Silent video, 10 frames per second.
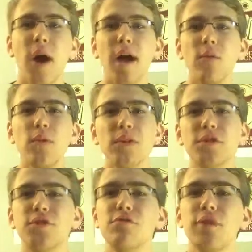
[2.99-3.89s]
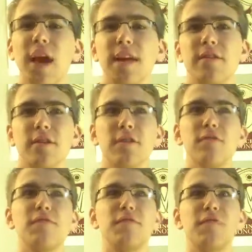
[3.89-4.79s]
I want to kind
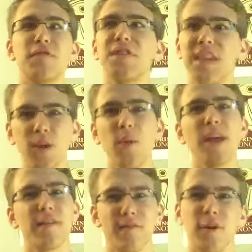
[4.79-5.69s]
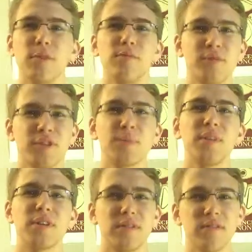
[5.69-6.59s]
of get away from some
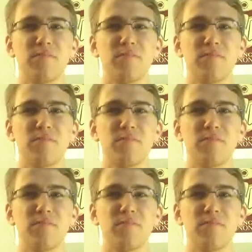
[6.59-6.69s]
of